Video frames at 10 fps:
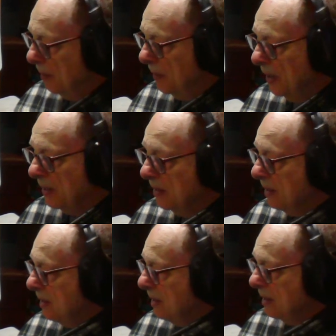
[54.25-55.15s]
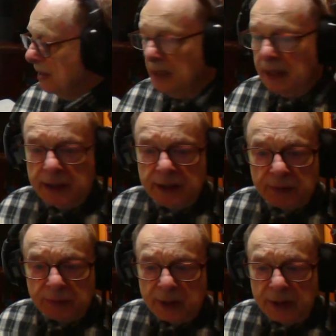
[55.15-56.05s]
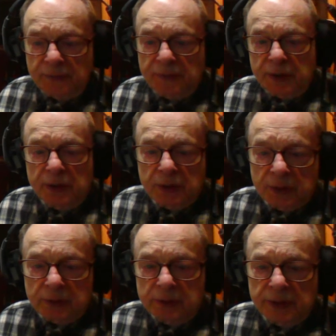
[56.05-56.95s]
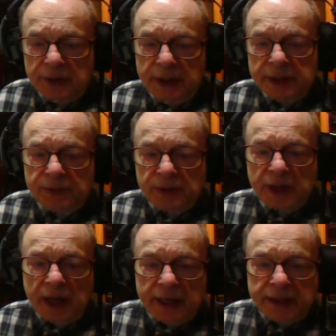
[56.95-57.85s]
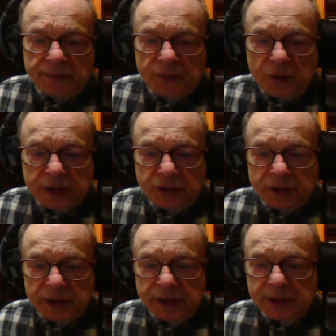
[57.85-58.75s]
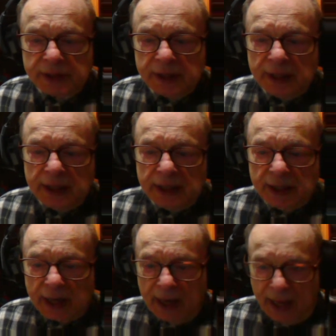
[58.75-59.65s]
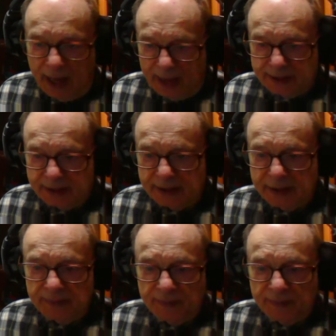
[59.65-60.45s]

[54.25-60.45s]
but in the review, these were the kinds of questions that I asked.